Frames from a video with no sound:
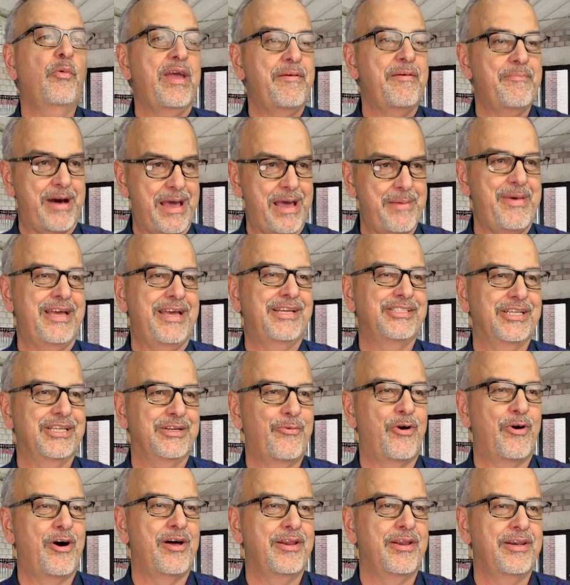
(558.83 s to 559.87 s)
wave my
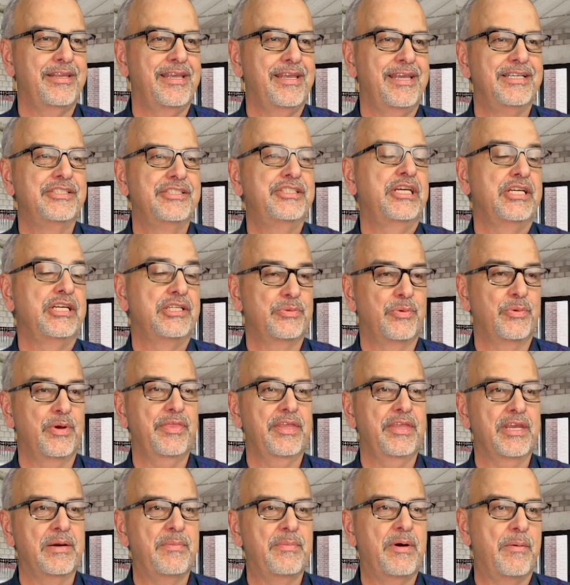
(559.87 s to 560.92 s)
magic wand and change one
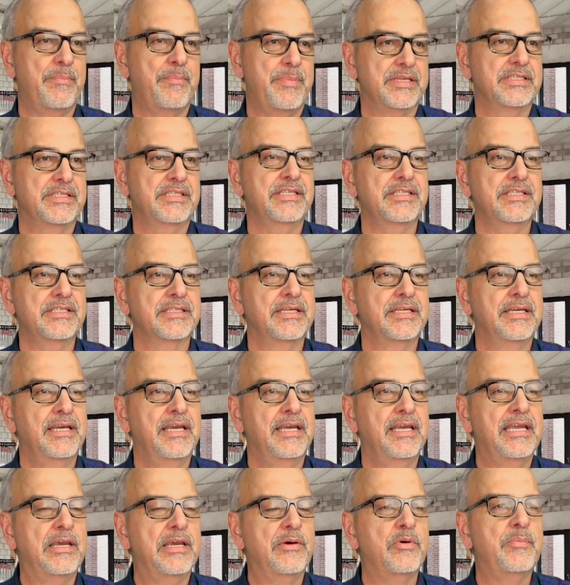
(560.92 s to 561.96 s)
thing about business,
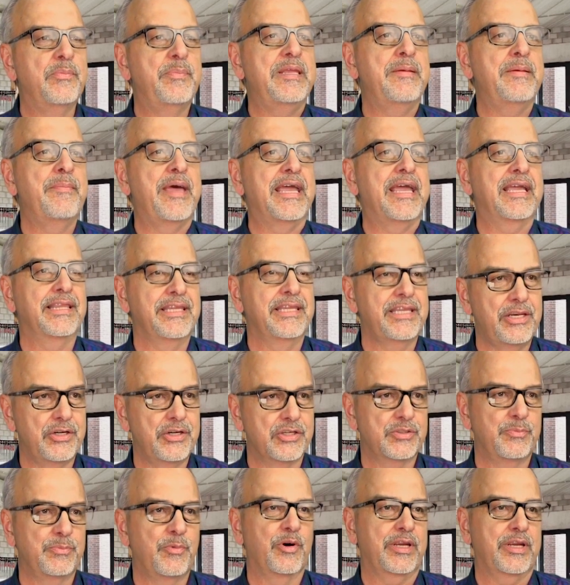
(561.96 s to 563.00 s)
it would be to make
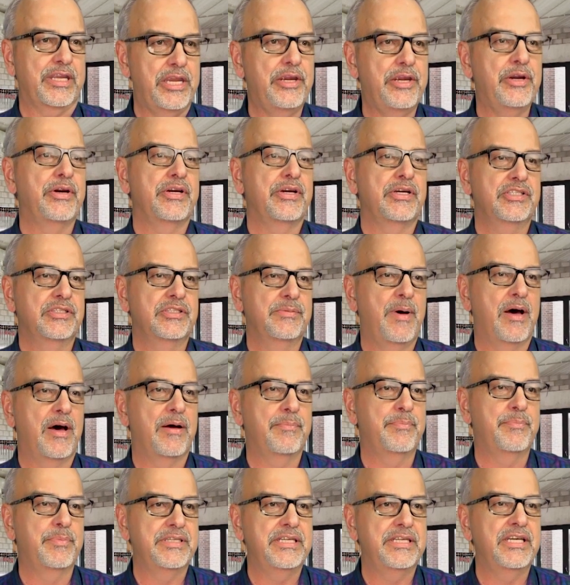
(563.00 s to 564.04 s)
leaders more curious
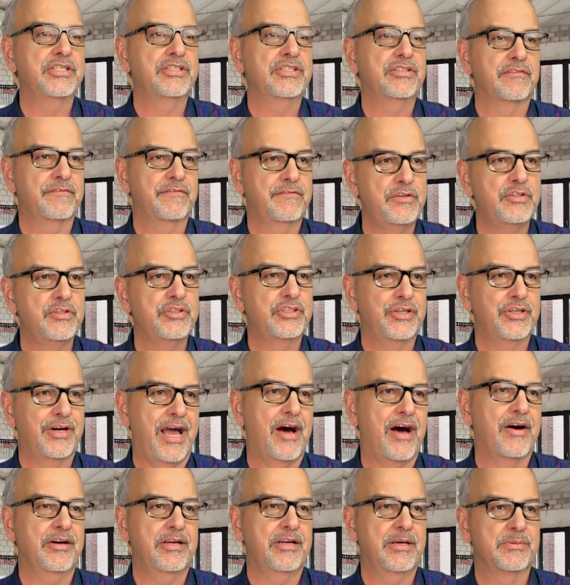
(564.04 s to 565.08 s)
about potential future
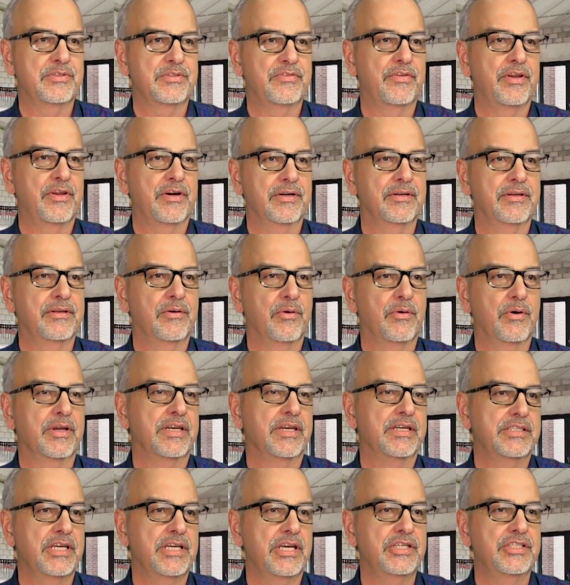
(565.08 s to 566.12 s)
outcomes for their
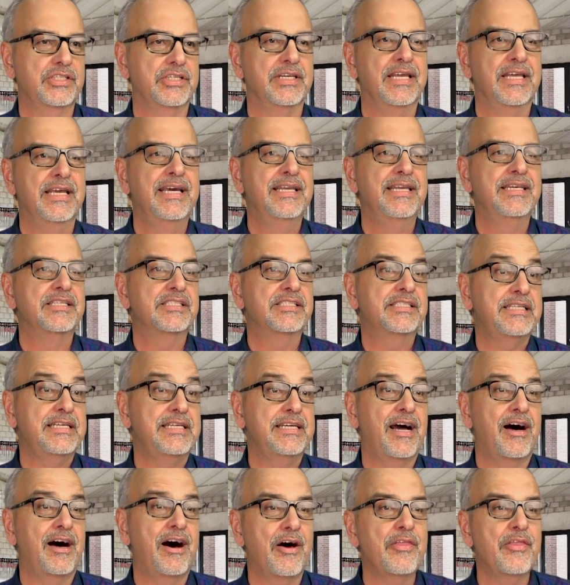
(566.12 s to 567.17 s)
organization, to
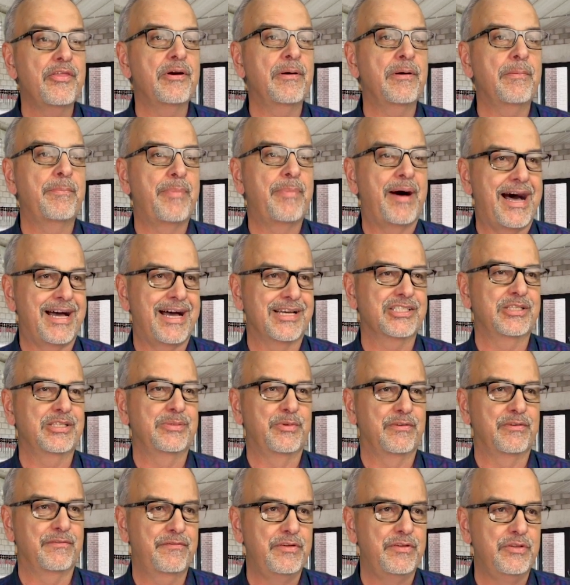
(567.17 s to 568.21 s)
see other
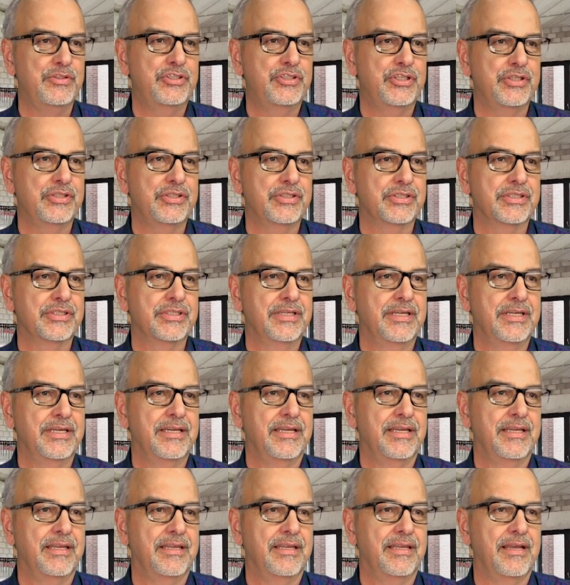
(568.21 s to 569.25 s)
possible futures
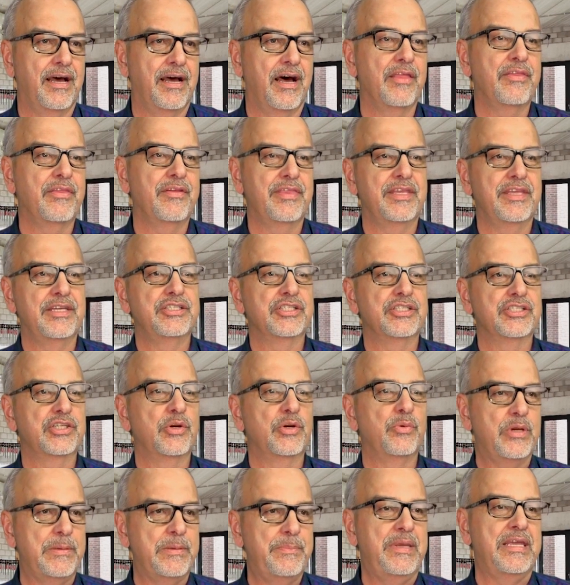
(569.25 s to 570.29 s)
other than just
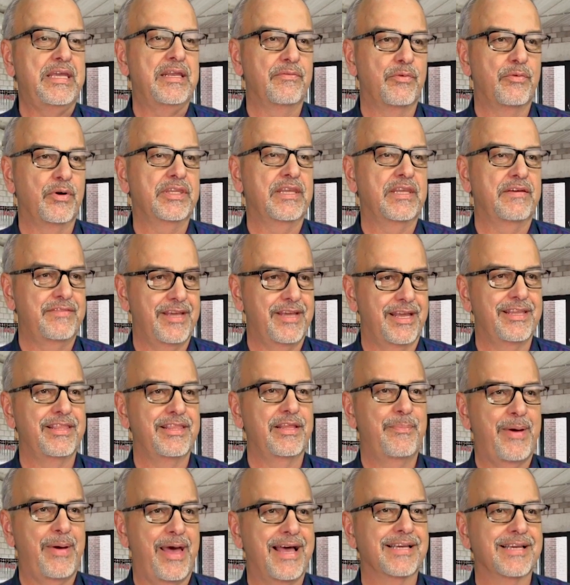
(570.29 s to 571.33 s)
a repeat of what they've done in
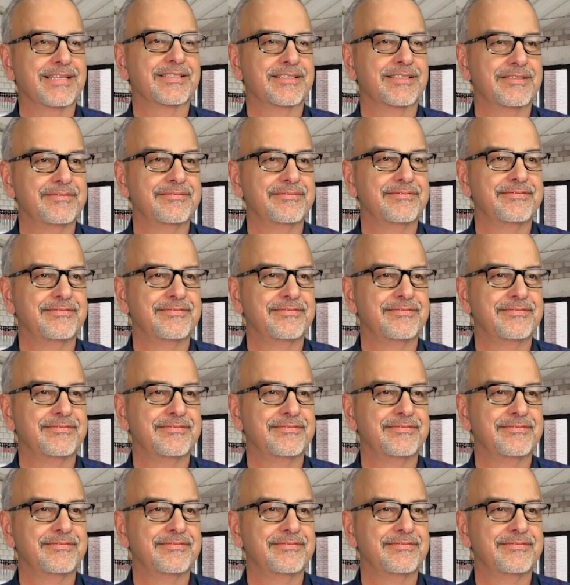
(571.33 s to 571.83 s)
the past.